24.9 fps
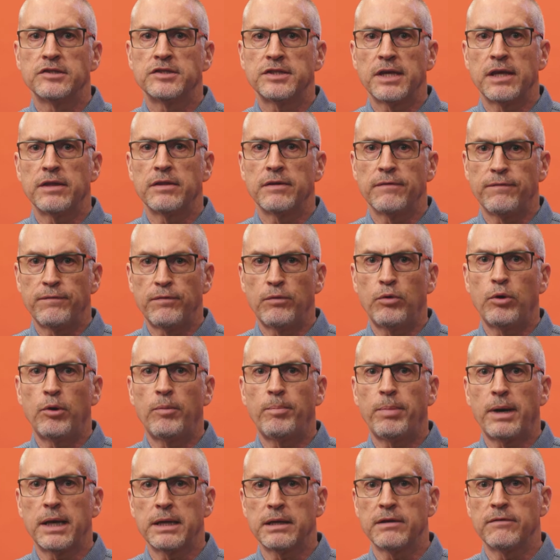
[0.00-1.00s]
set the four
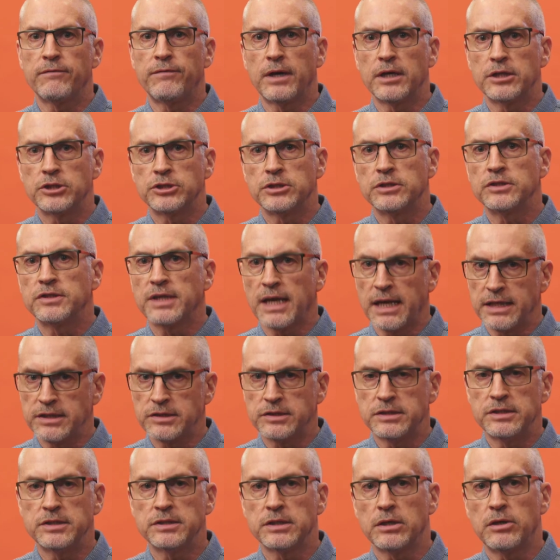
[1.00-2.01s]
button functions
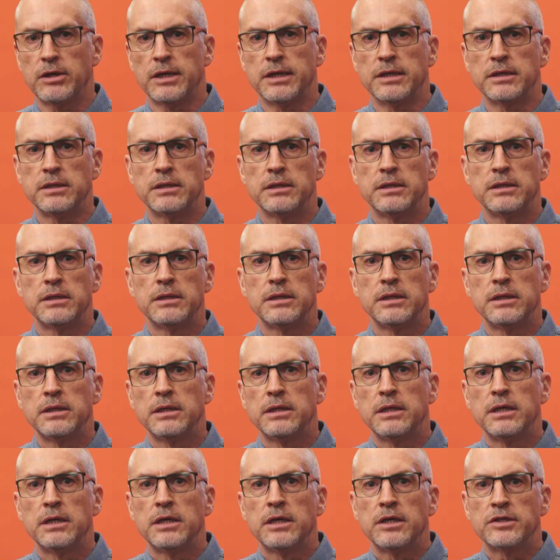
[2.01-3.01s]
as desired.
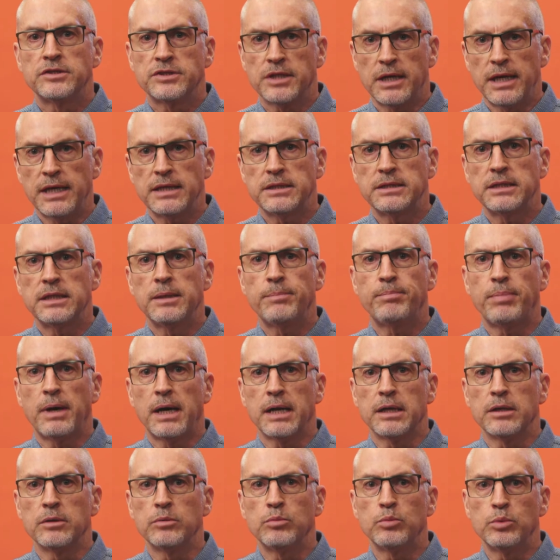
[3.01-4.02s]
Selecting a
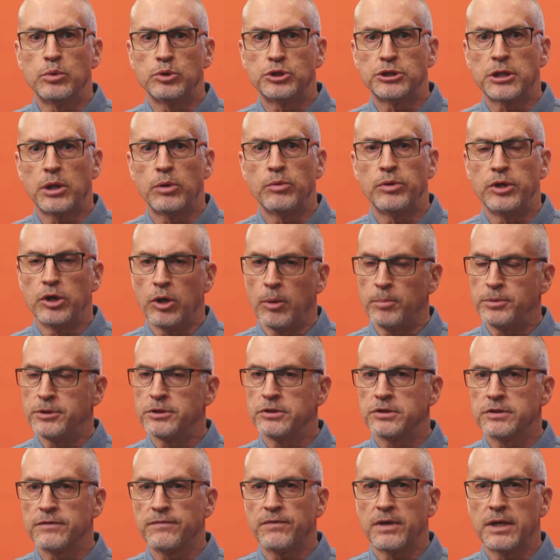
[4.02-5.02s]
button will show the
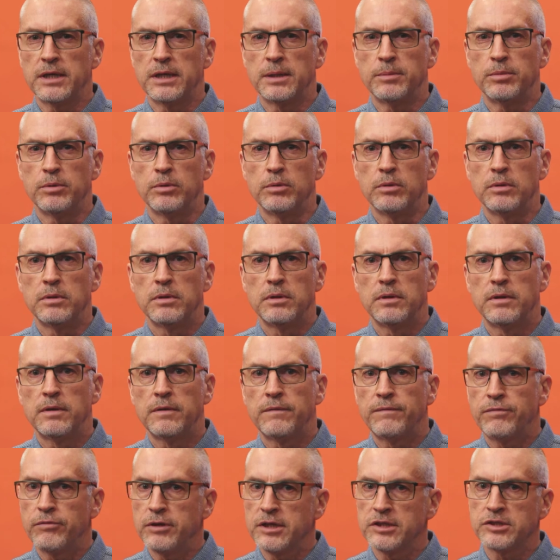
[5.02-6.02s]
options available.
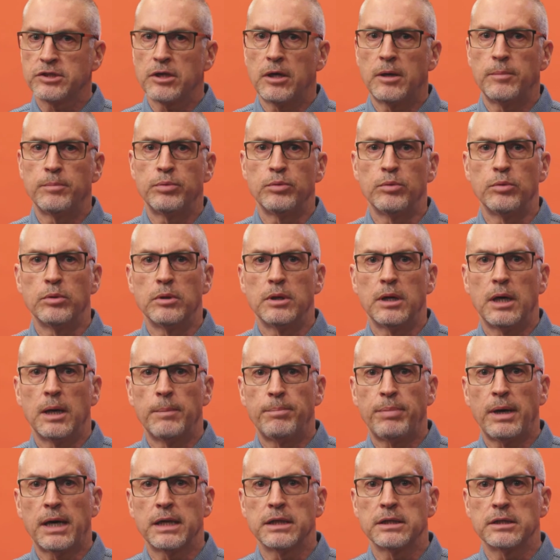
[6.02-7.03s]
For example, a
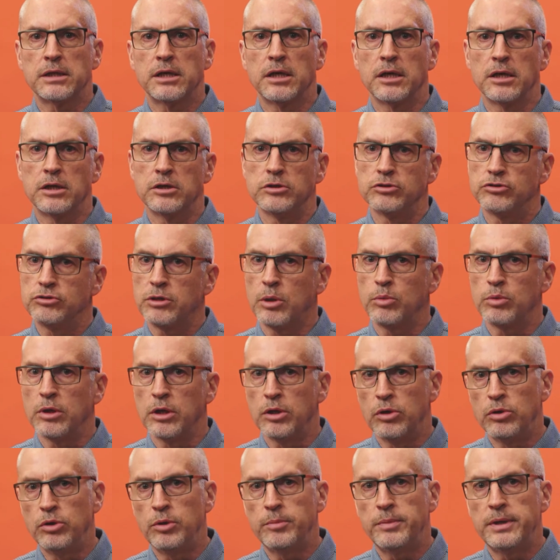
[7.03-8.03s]
button can control a
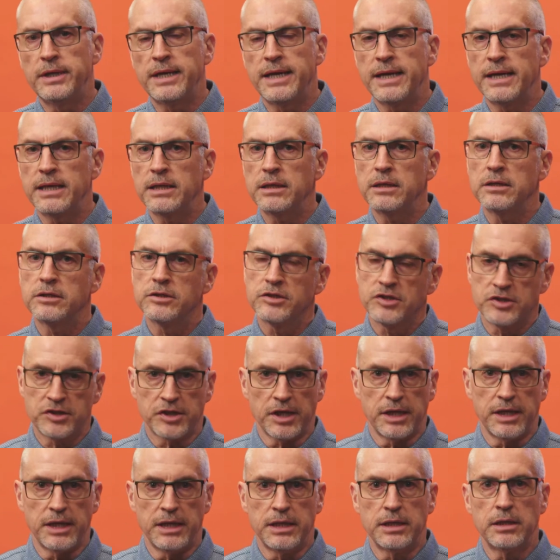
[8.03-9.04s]
luminaire,
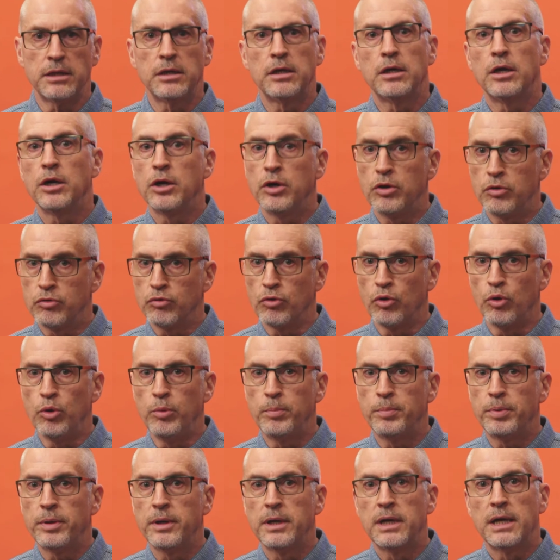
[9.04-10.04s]
scene,
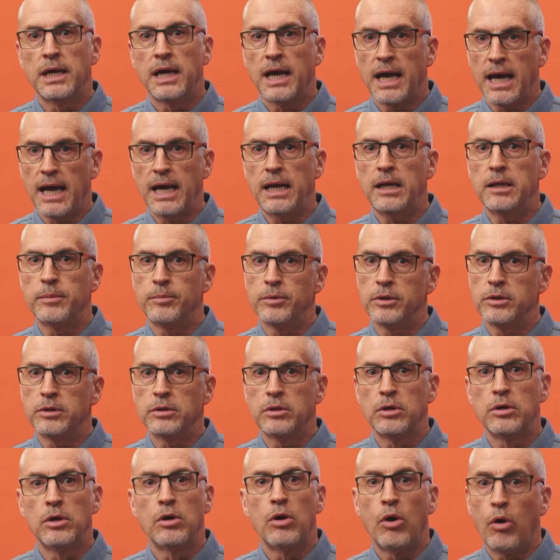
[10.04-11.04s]
group, element
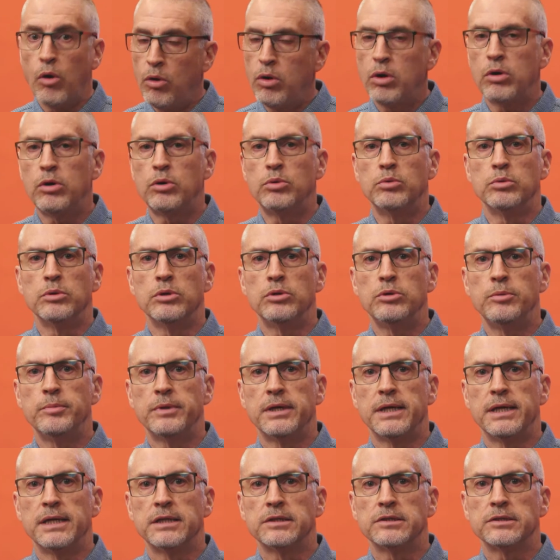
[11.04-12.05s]
or all
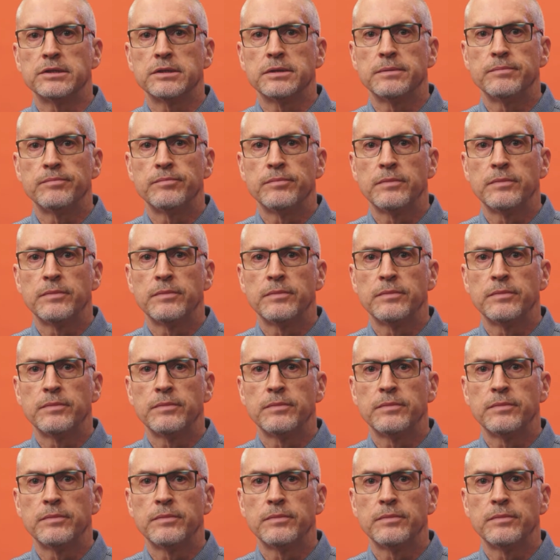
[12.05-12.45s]
luminaires.